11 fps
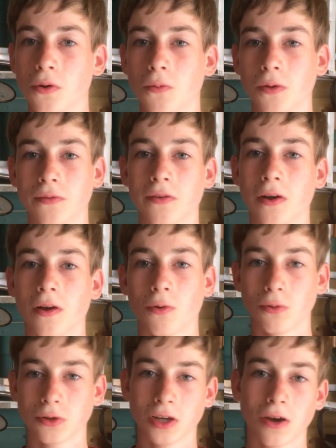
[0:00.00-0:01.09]
with
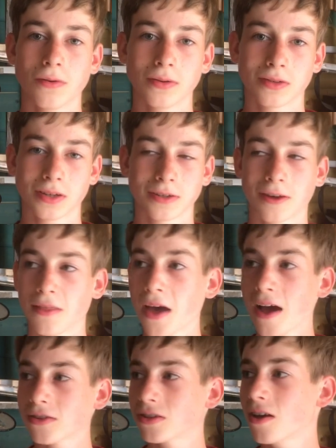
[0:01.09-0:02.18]
audio and things like
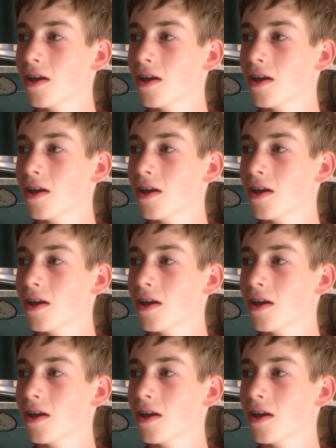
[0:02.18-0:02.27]
that.